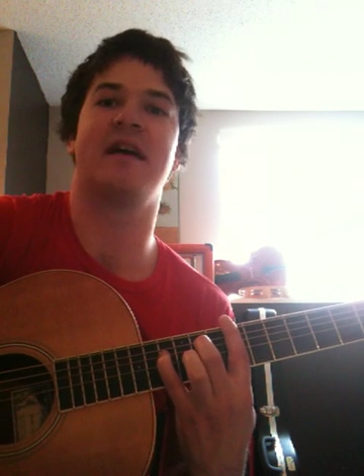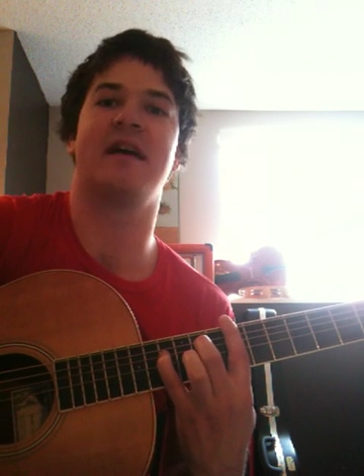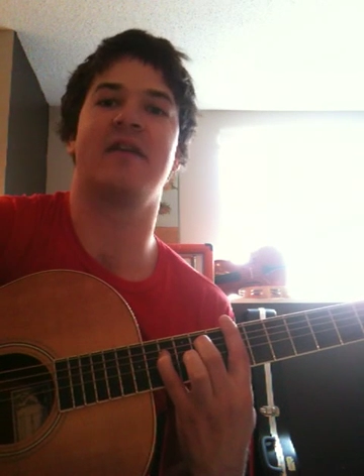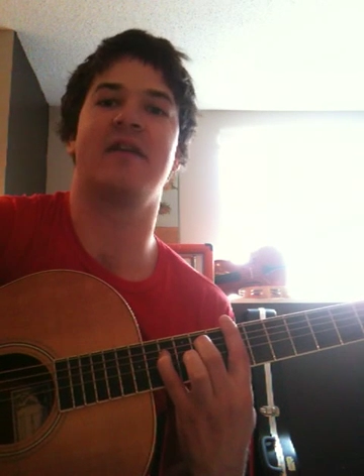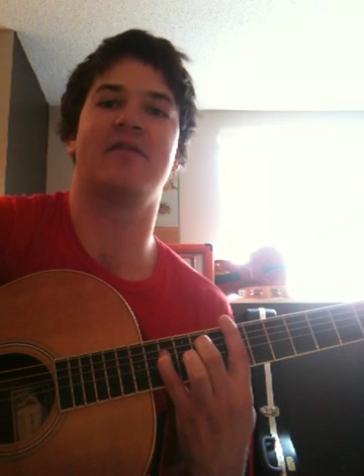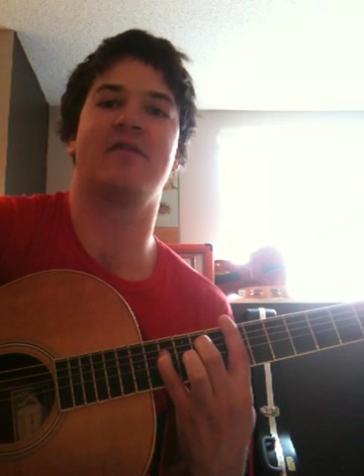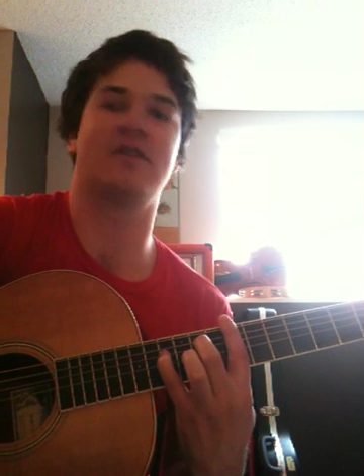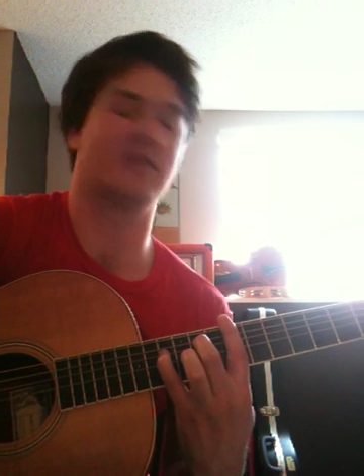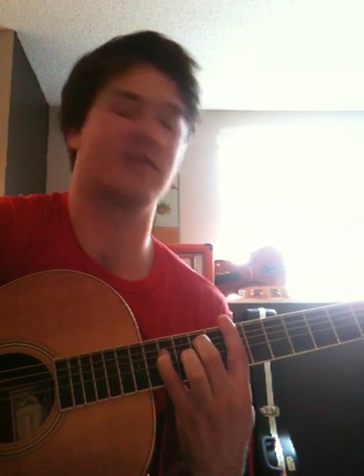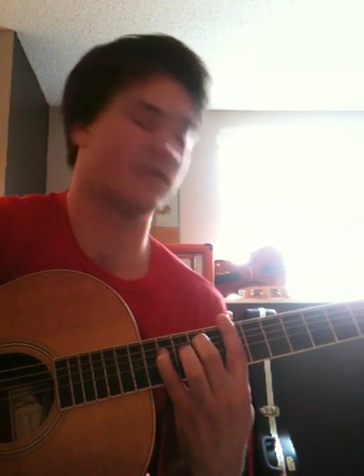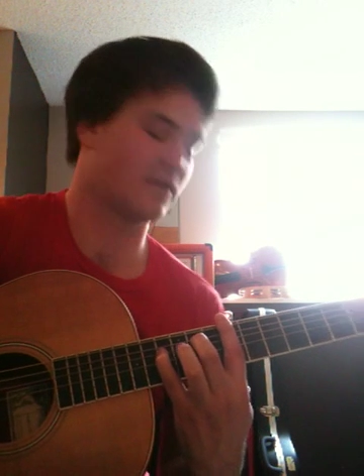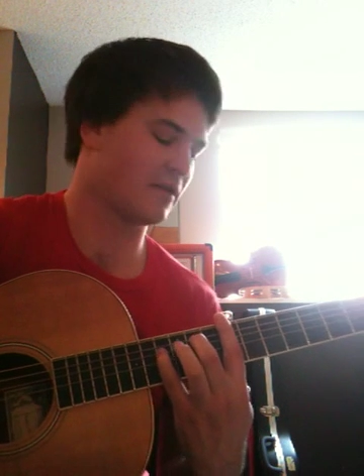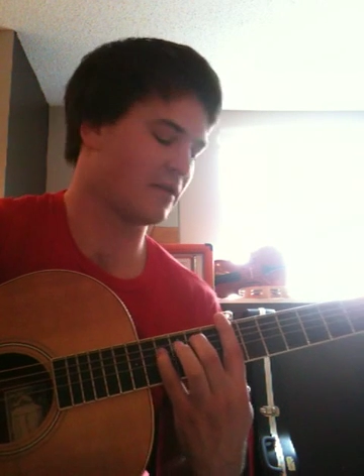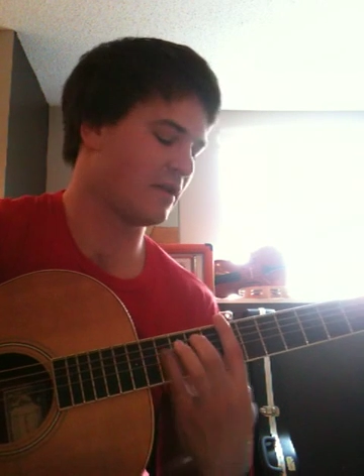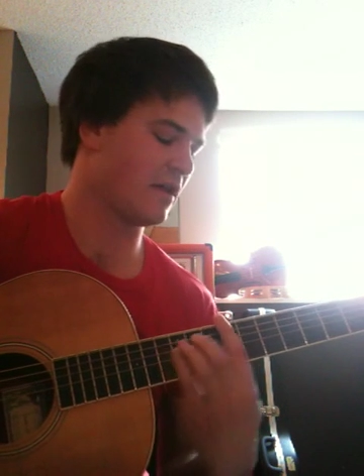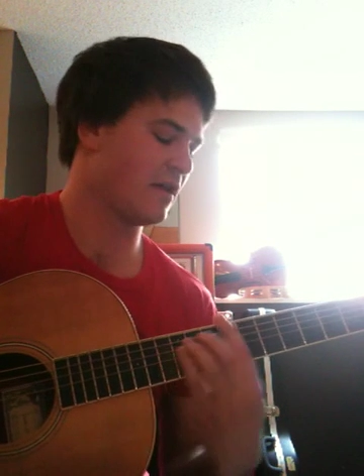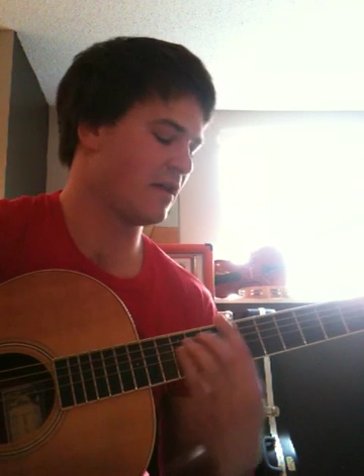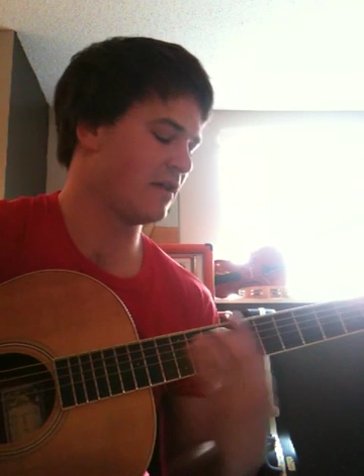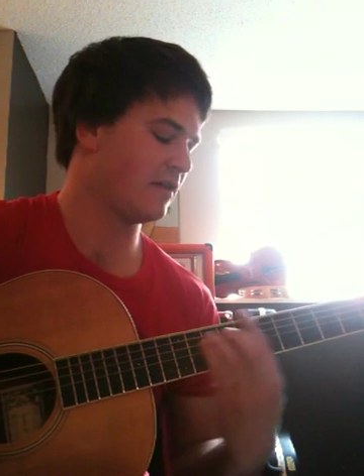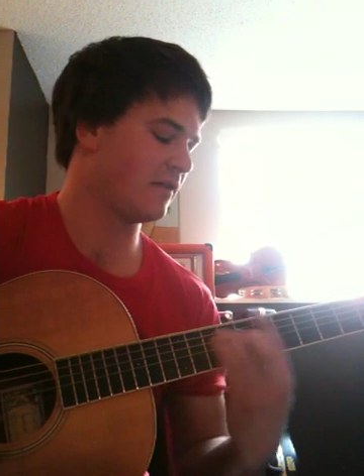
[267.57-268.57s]
after
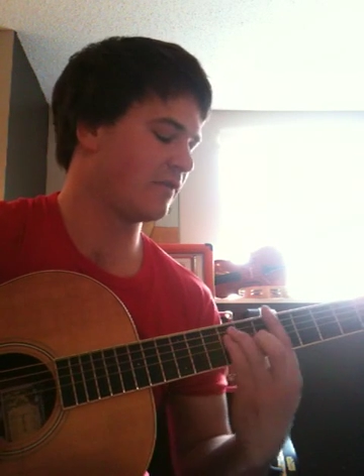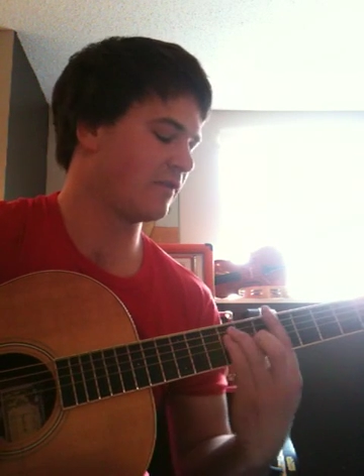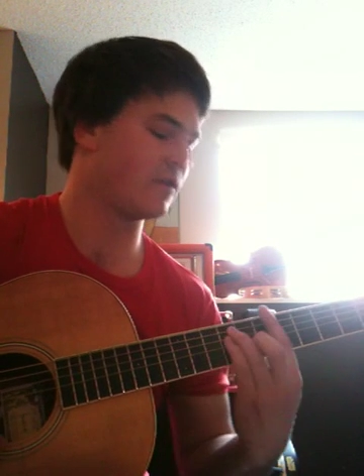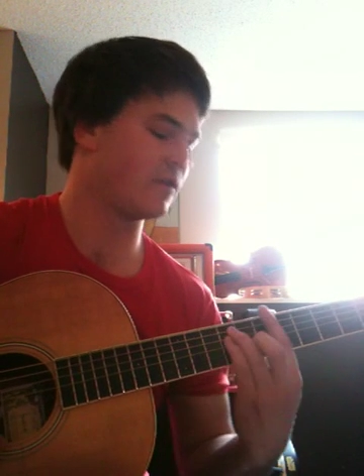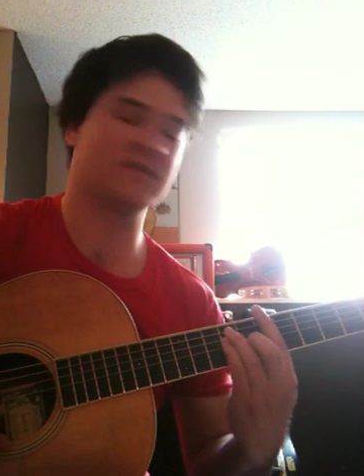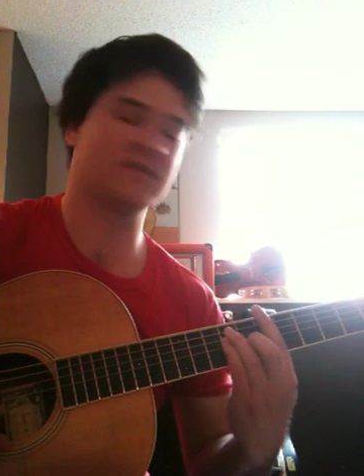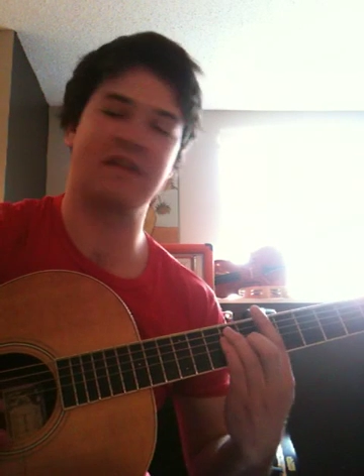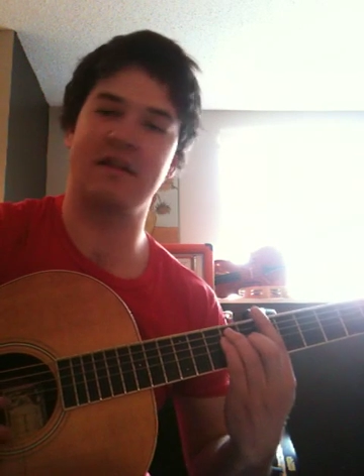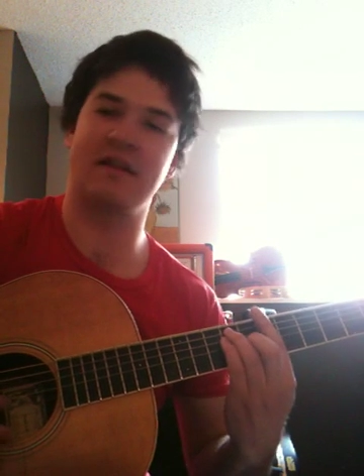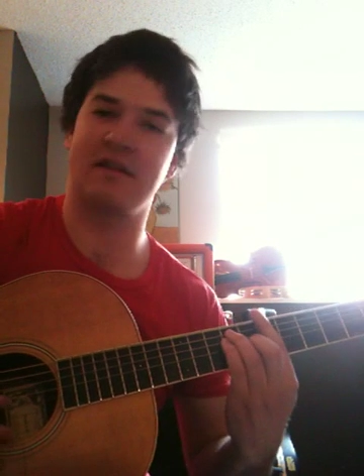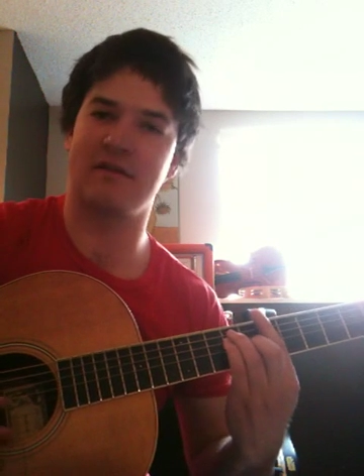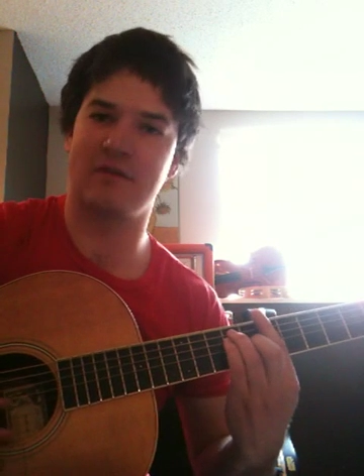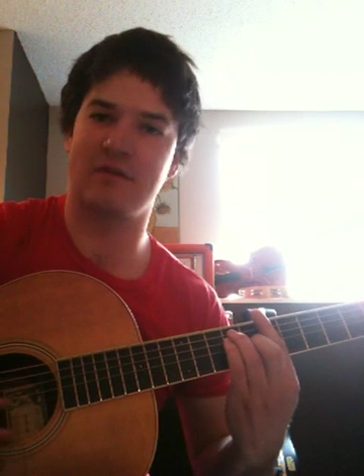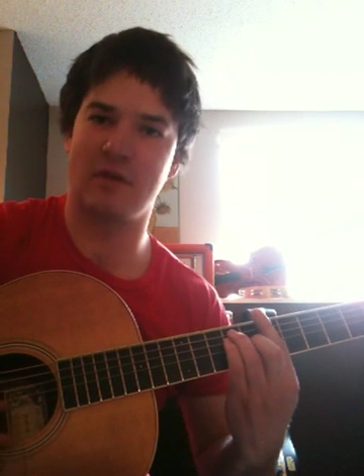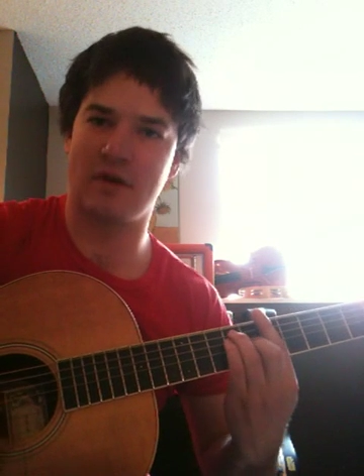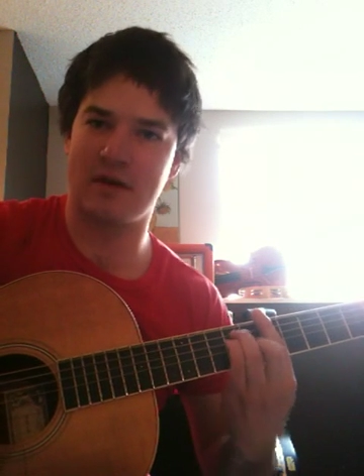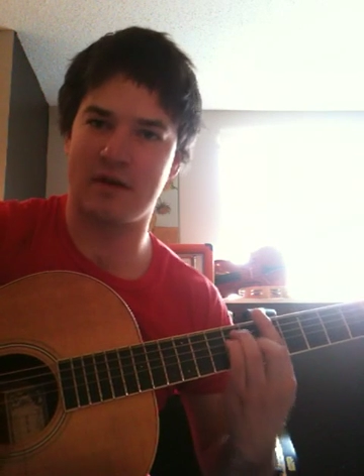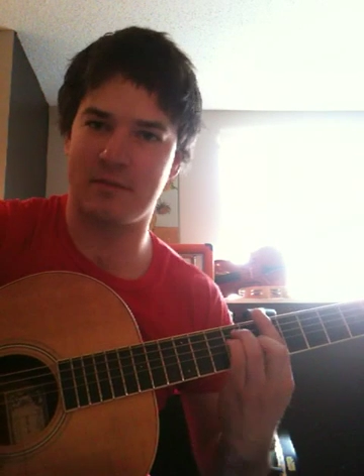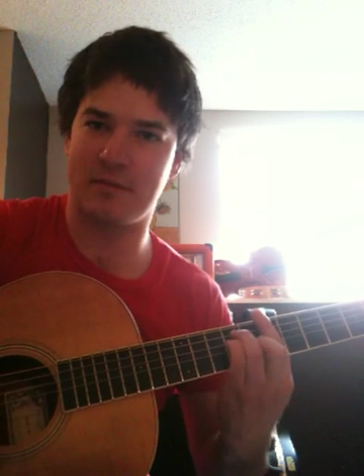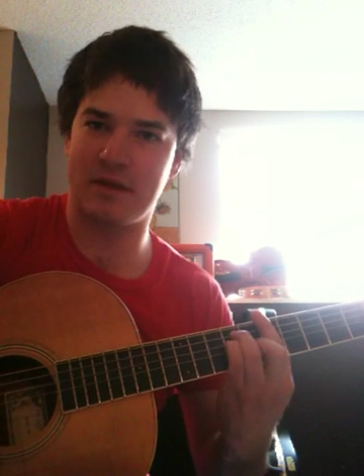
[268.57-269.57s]
the first I Love
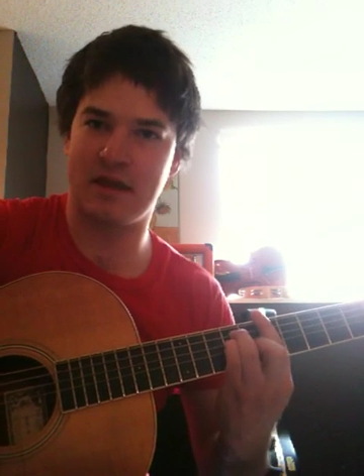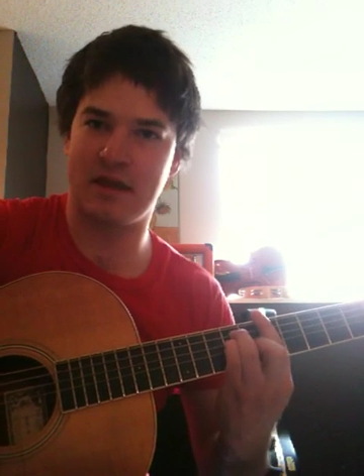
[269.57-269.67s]
You on a